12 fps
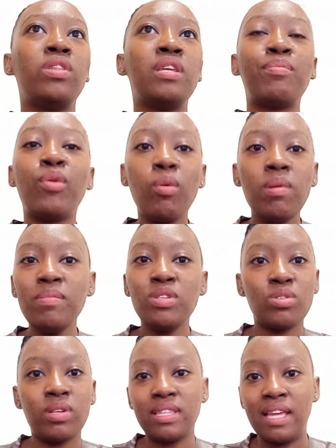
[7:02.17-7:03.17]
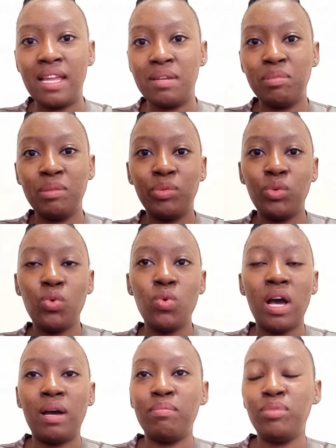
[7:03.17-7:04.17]
the problem is not that people who
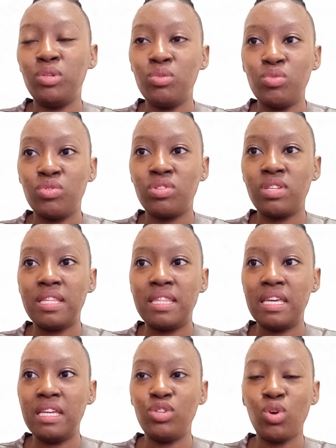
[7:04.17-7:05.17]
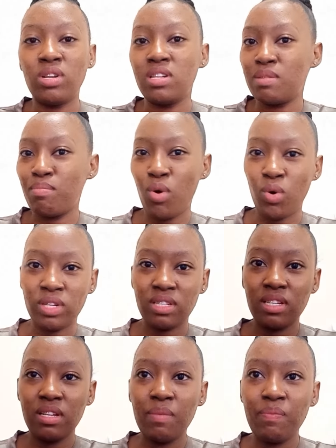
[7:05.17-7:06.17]
are abused they don't report.
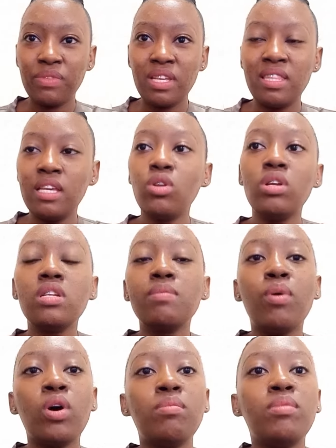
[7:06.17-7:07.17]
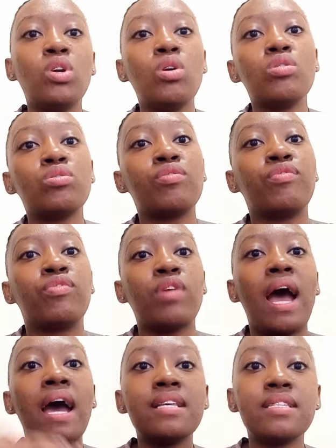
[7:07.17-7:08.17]
They don't report because of
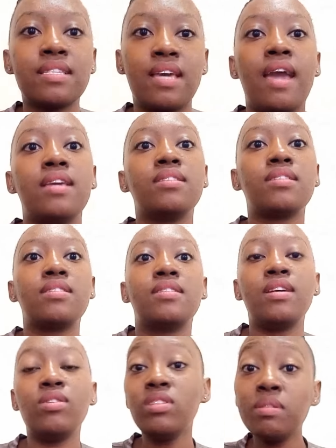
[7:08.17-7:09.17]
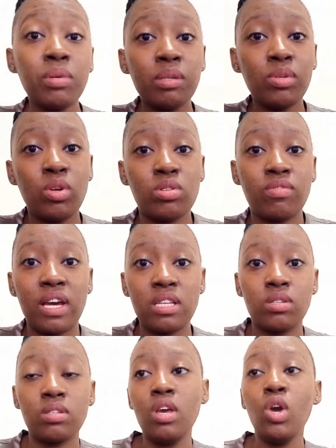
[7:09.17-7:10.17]
us guys. They don't report because of
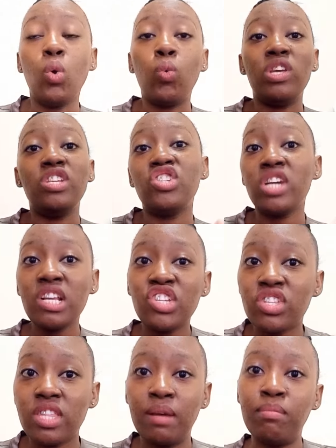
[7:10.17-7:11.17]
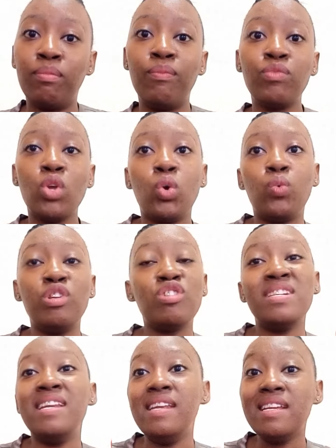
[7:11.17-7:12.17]
us. We judge them. We
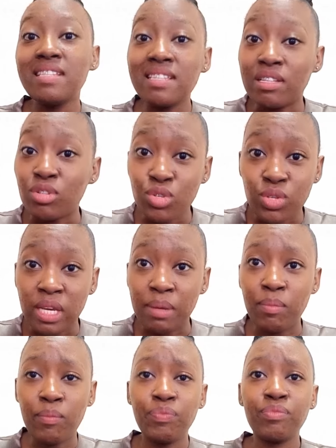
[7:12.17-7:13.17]
don't listen to them